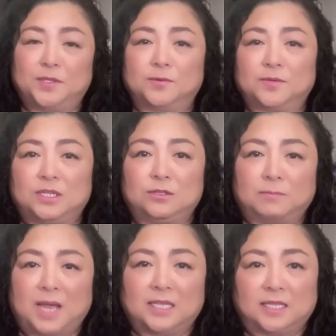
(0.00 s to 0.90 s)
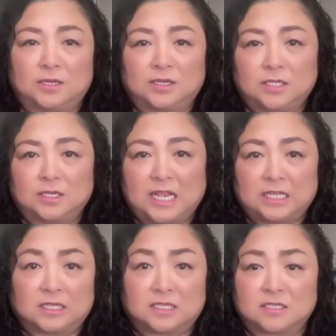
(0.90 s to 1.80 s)
You don't need to buy the
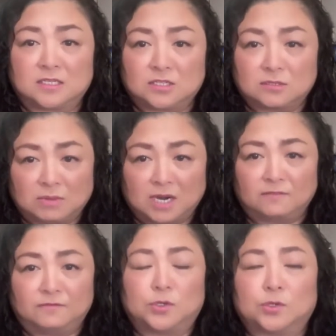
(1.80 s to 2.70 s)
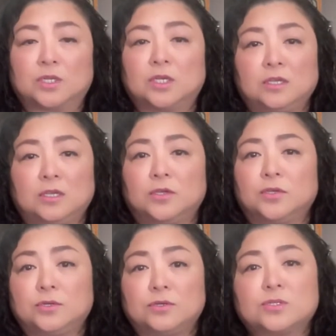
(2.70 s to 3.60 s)
latest smartphone.
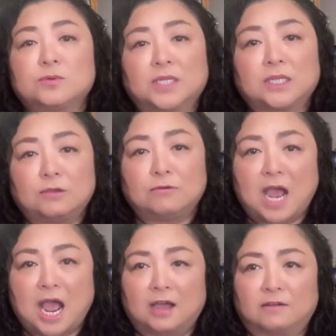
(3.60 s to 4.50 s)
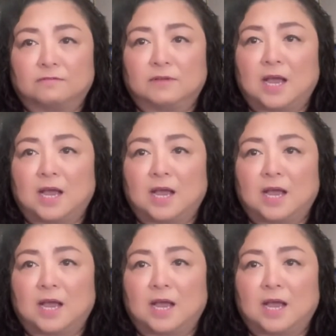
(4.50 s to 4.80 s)
Use what you have.